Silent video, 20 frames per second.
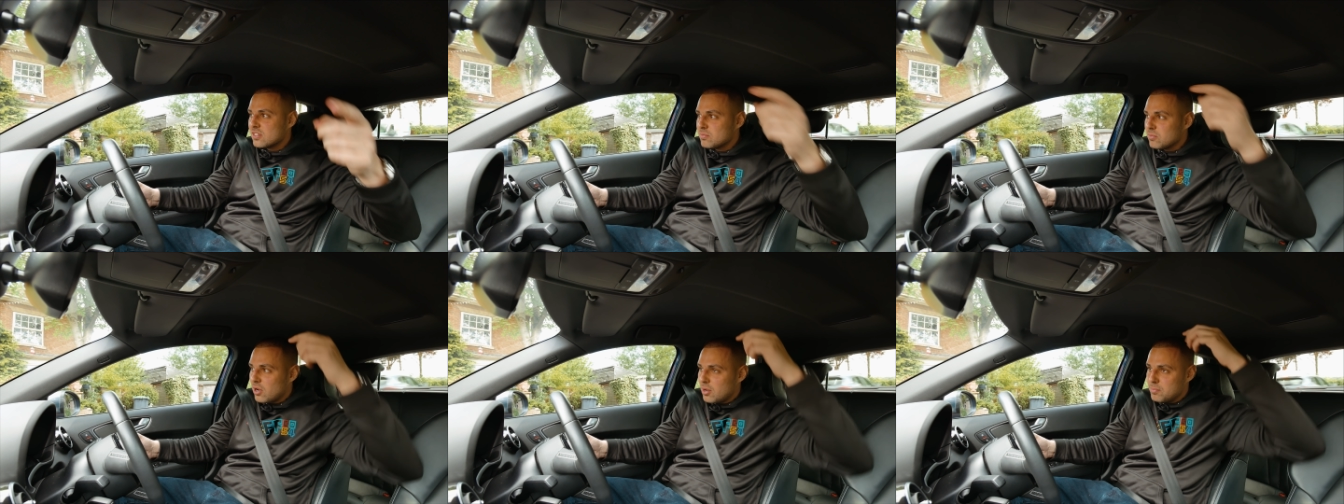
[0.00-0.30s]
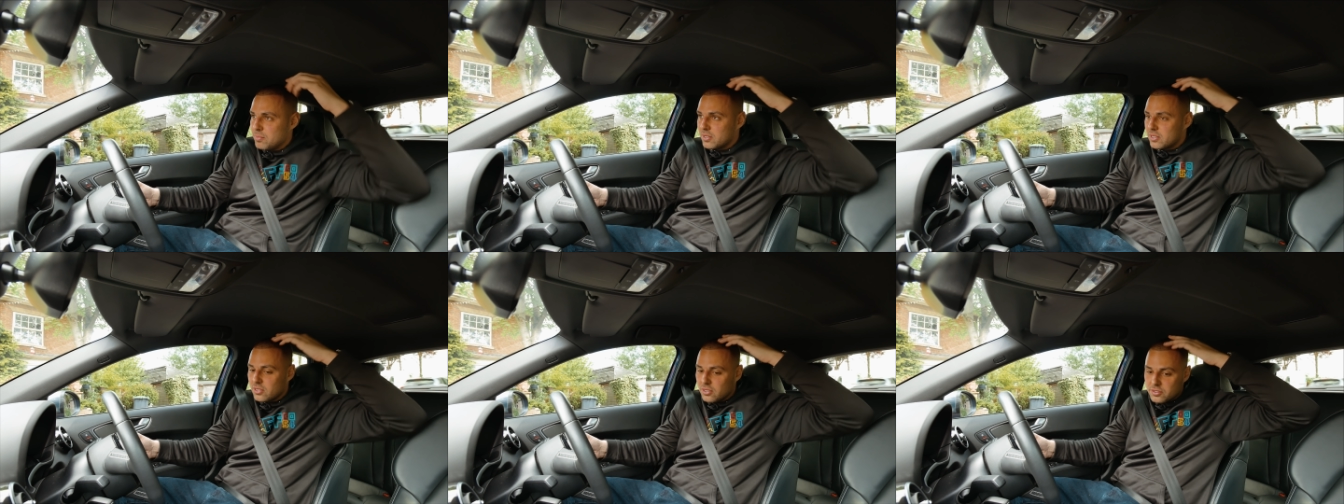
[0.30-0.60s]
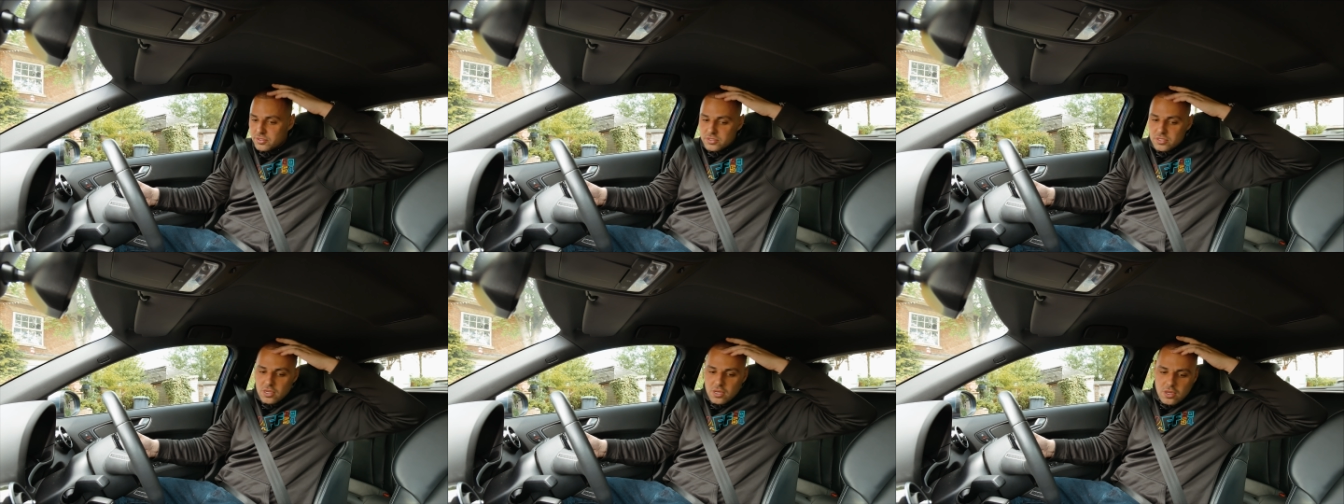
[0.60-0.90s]
to mind
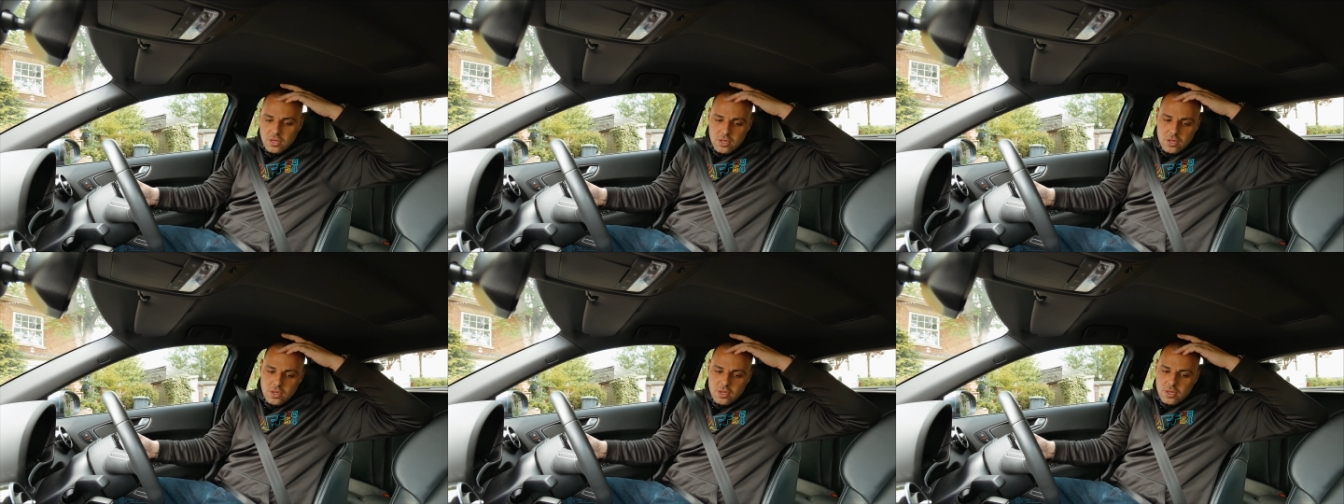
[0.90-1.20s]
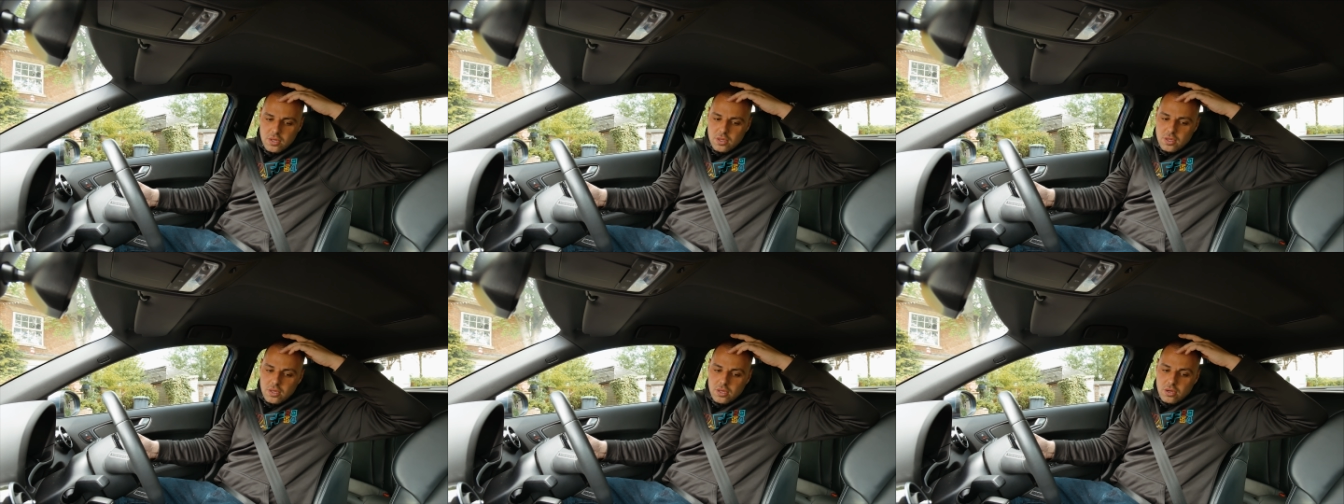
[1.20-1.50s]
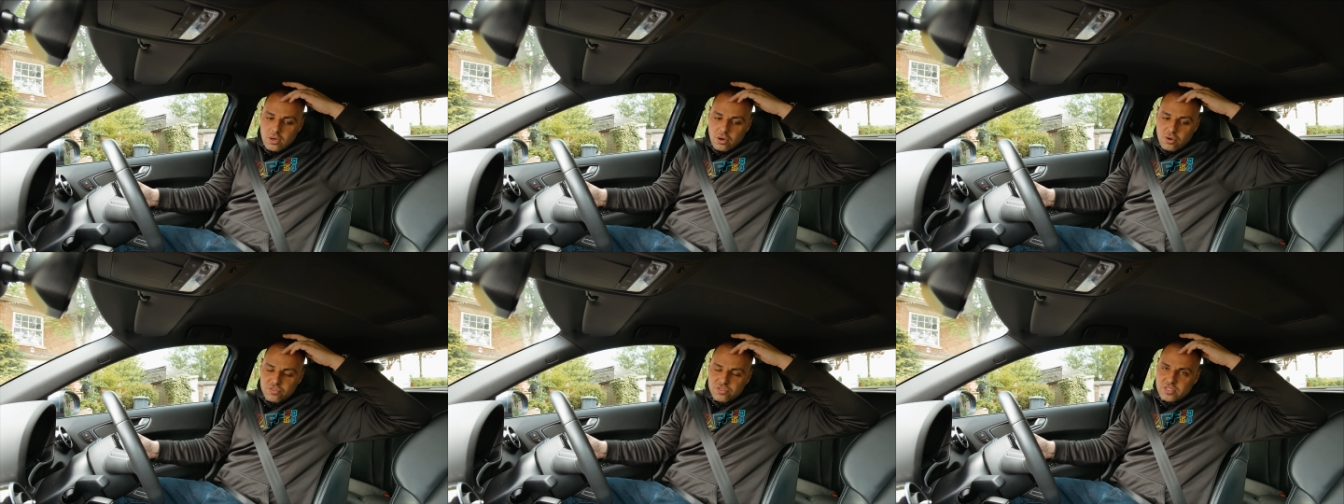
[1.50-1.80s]
because
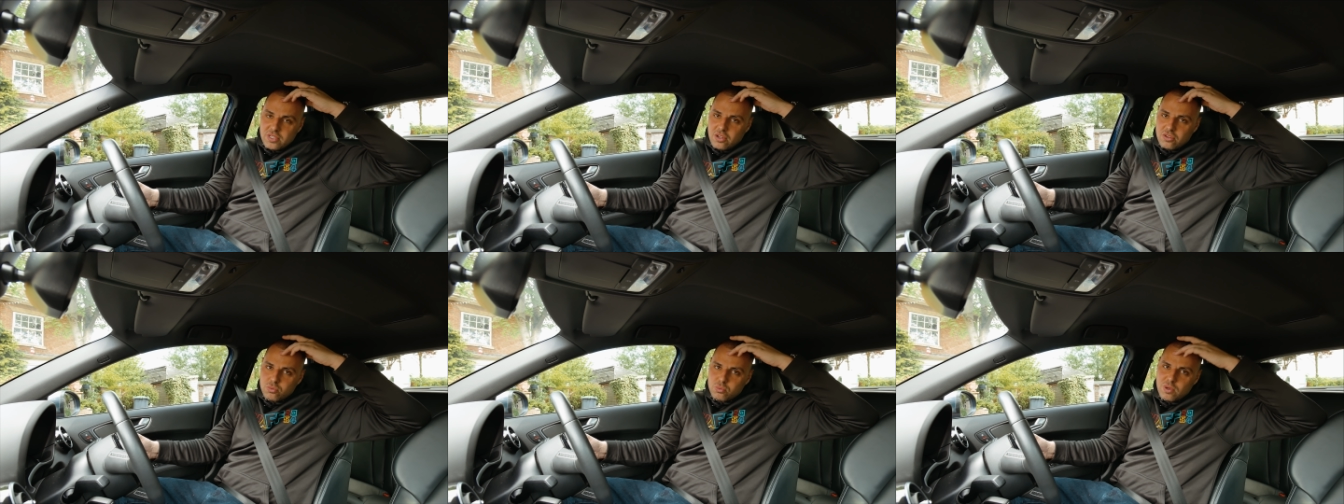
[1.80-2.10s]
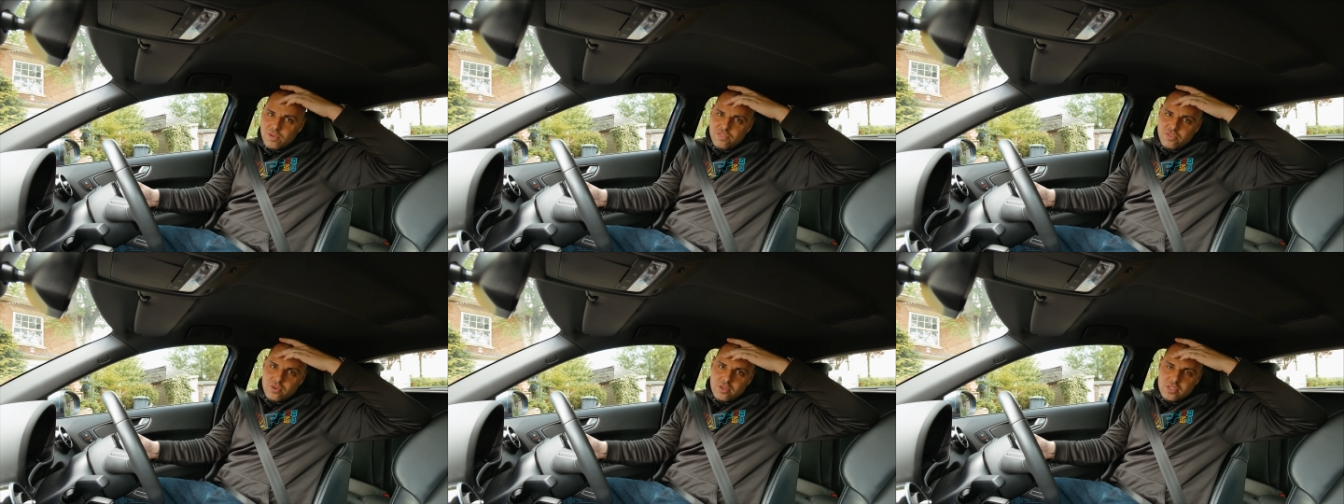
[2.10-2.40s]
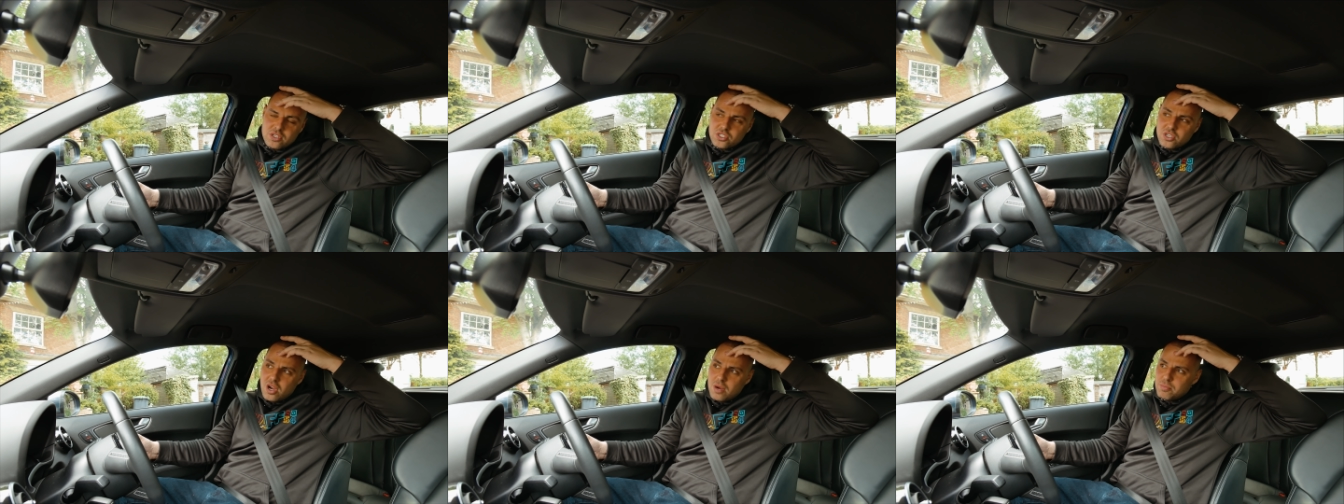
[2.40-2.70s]
obviously I was with you at
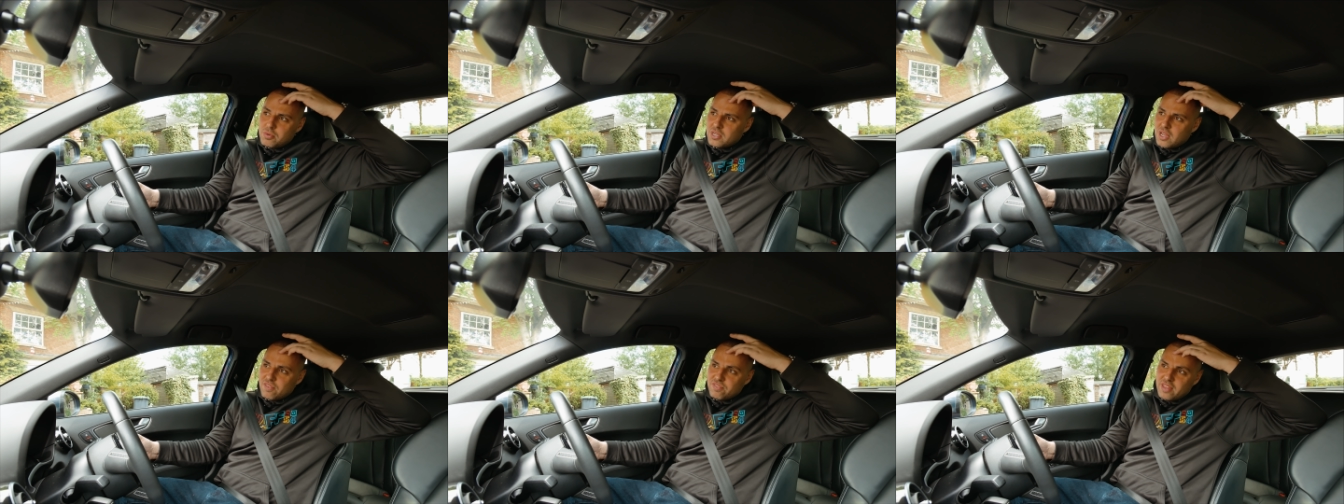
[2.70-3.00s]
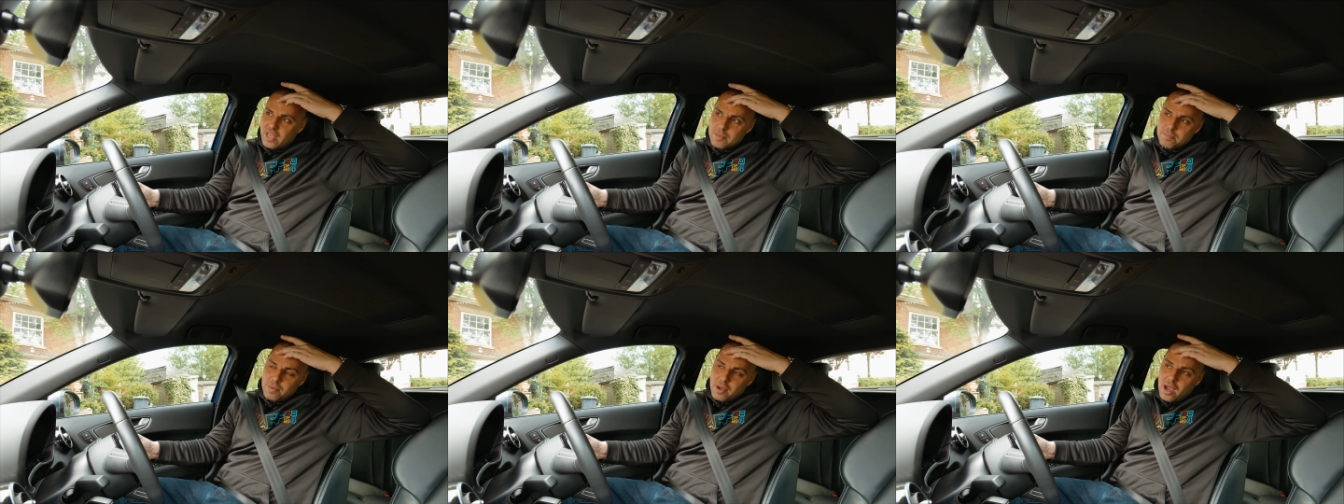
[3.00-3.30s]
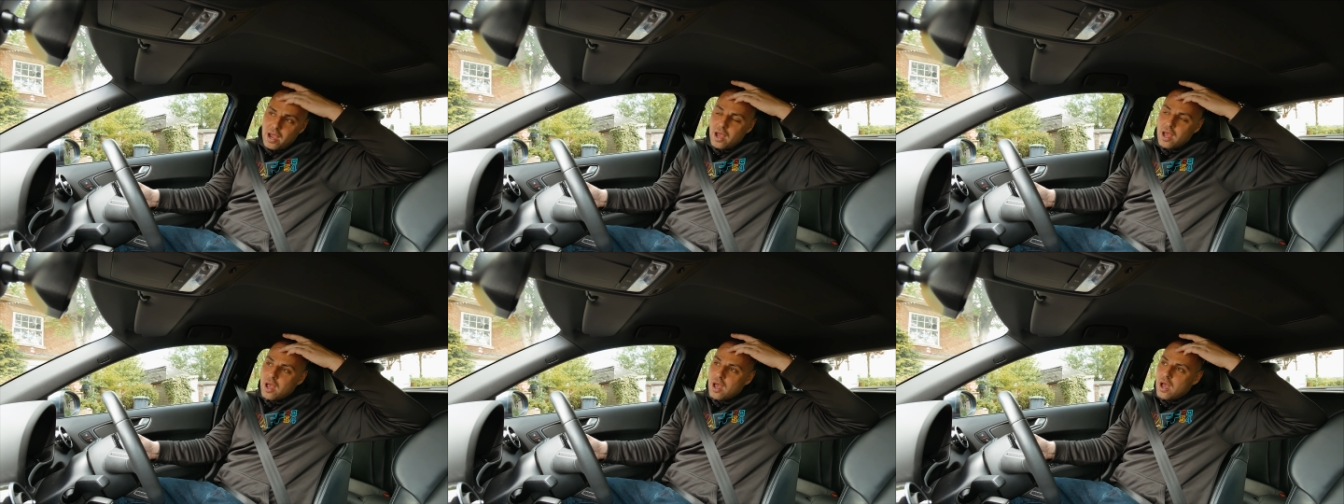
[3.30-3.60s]
the Shrine the other day,
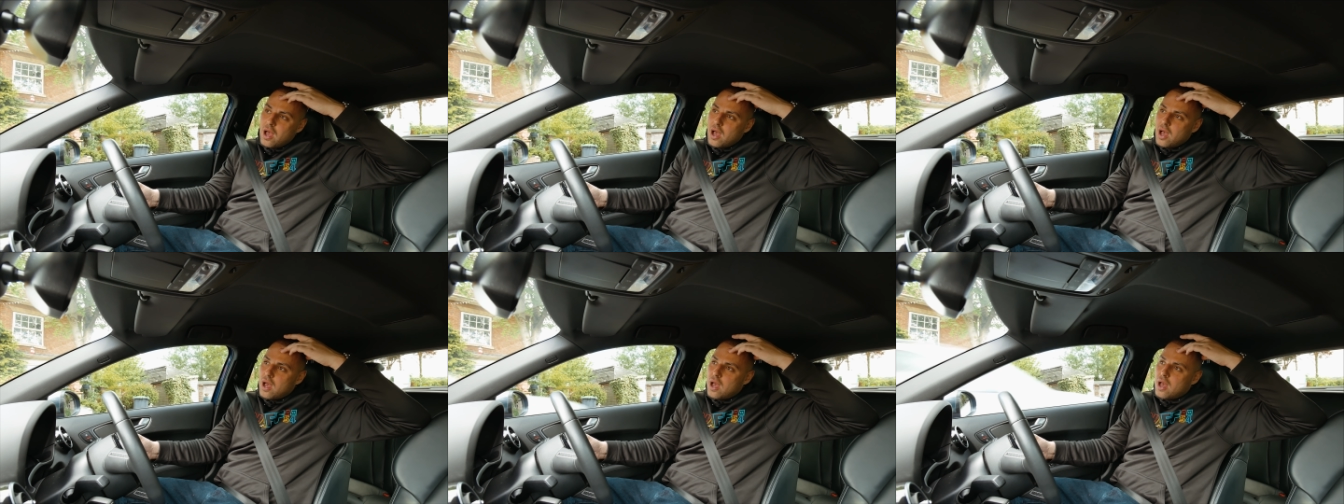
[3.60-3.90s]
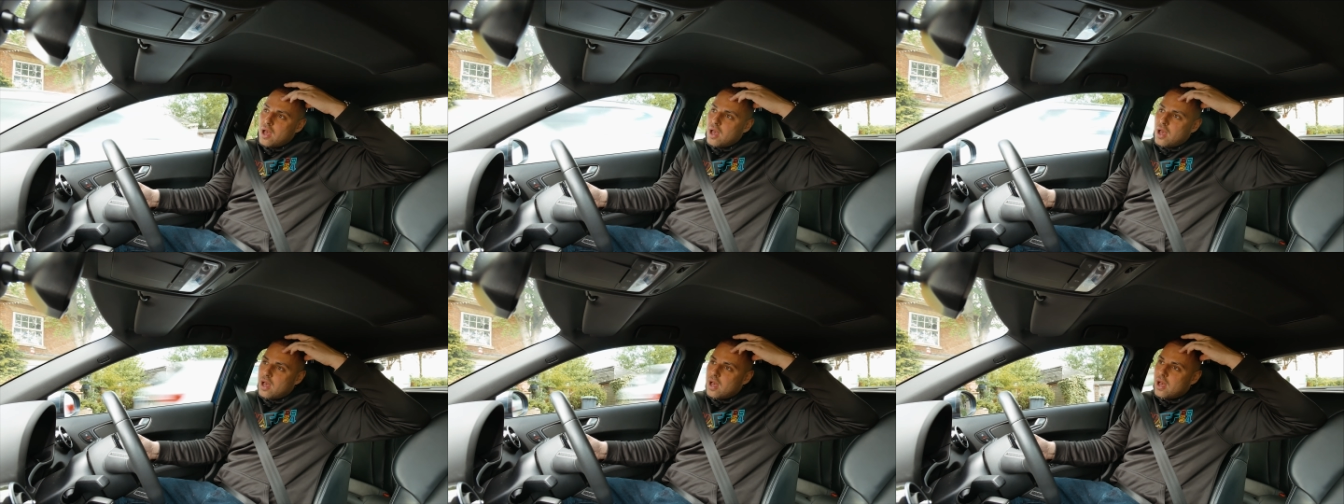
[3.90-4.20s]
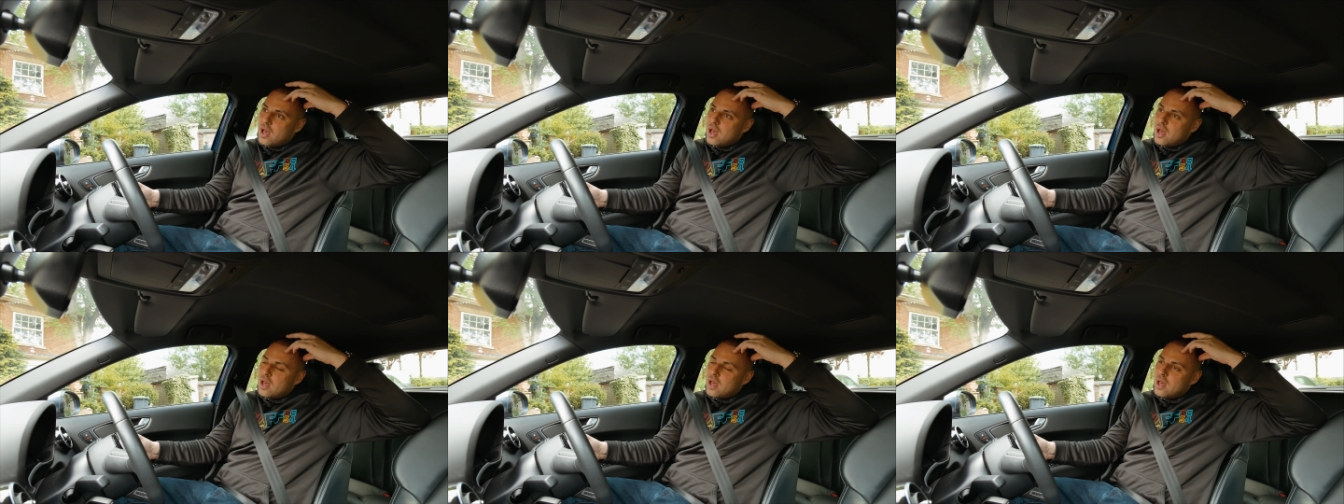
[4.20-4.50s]
but
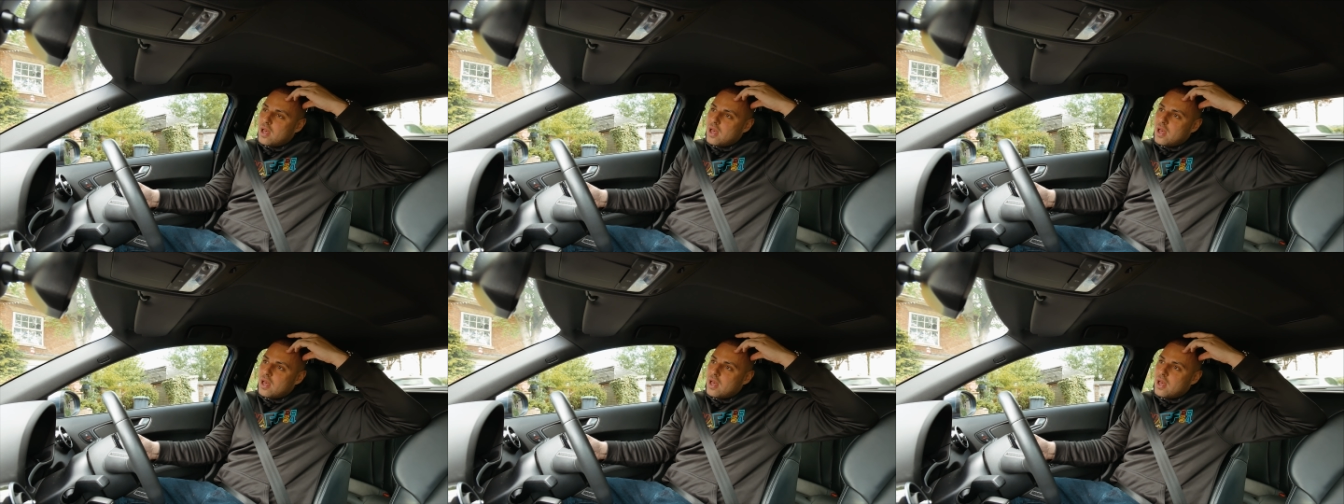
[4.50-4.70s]
uh,